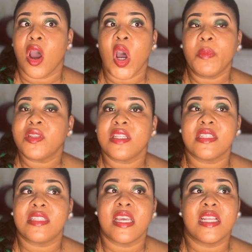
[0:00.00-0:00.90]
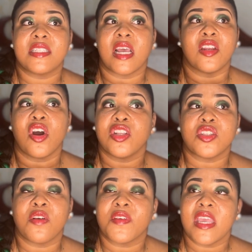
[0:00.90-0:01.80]
Up to this day, it's an
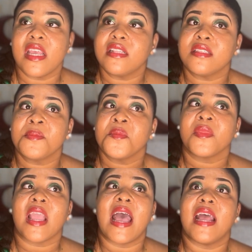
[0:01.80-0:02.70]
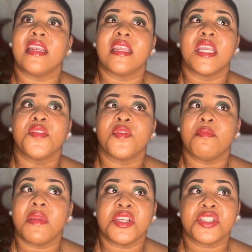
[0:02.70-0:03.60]
unsolved case and
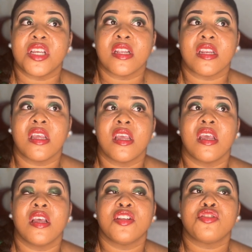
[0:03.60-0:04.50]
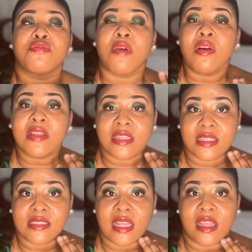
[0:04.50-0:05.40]
information surrounding his
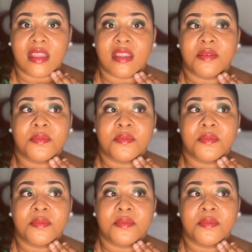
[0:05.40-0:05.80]
death